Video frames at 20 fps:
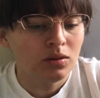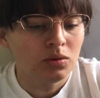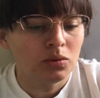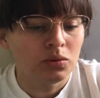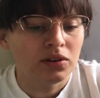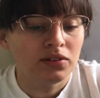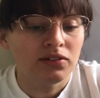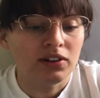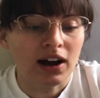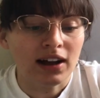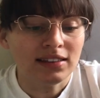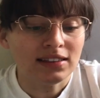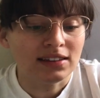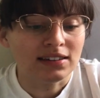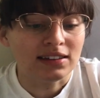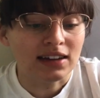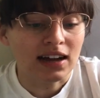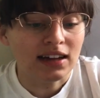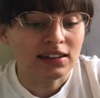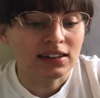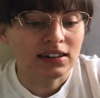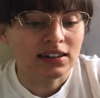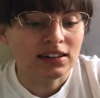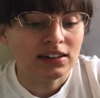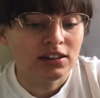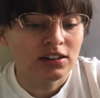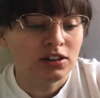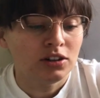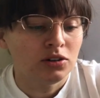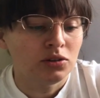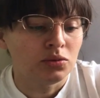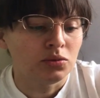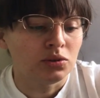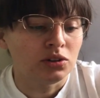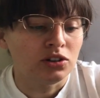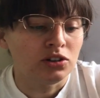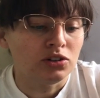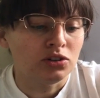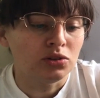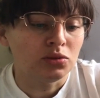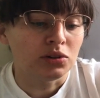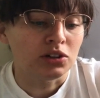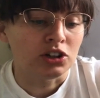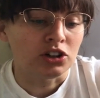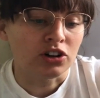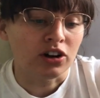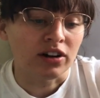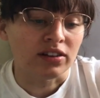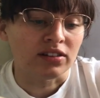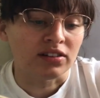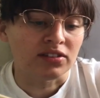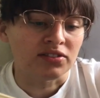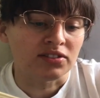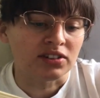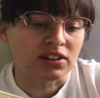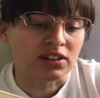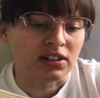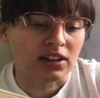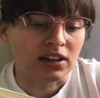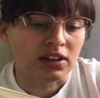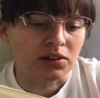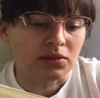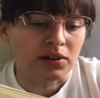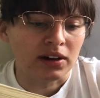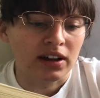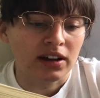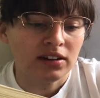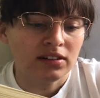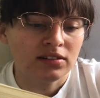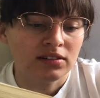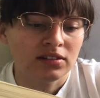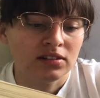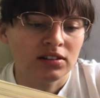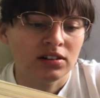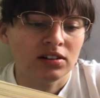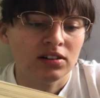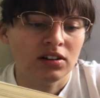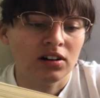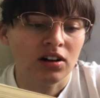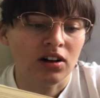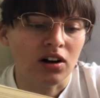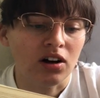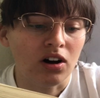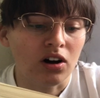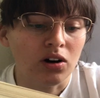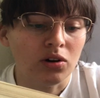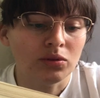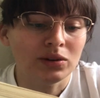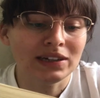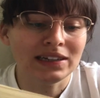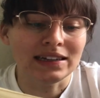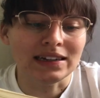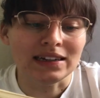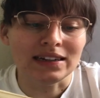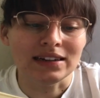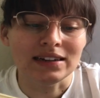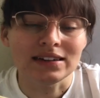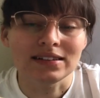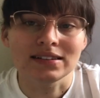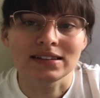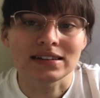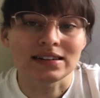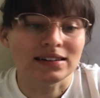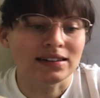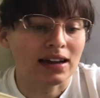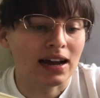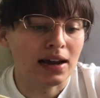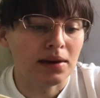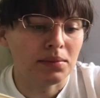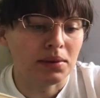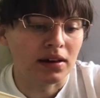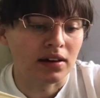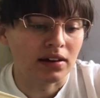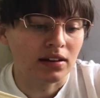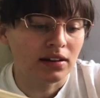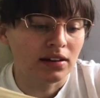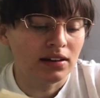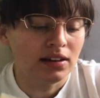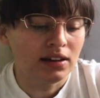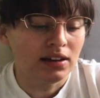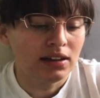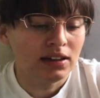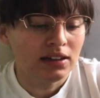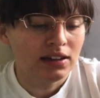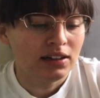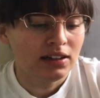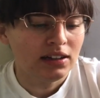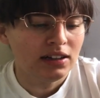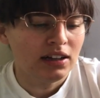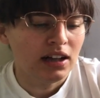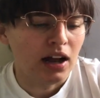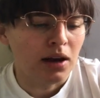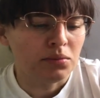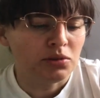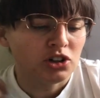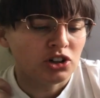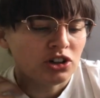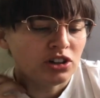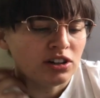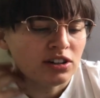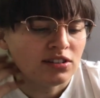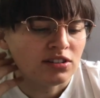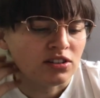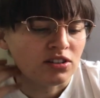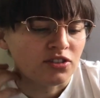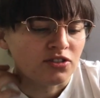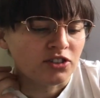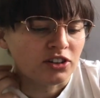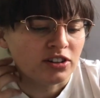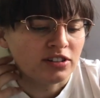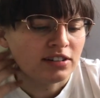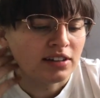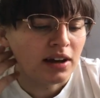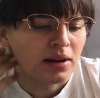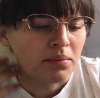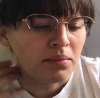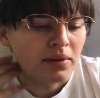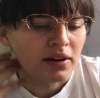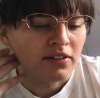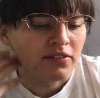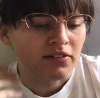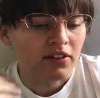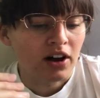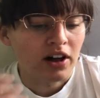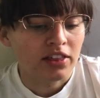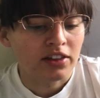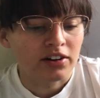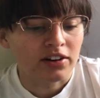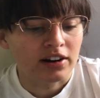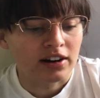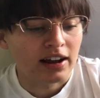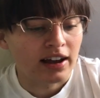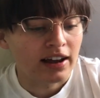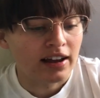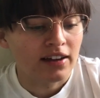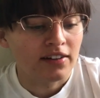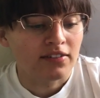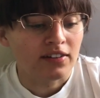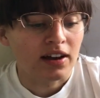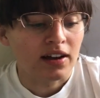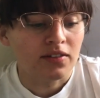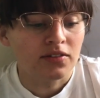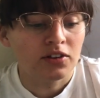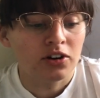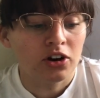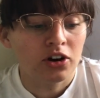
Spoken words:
We've got the talent. We do when you're on the field anyway. All we need is the timing." I'm sure it isn't the first time my father and I have ever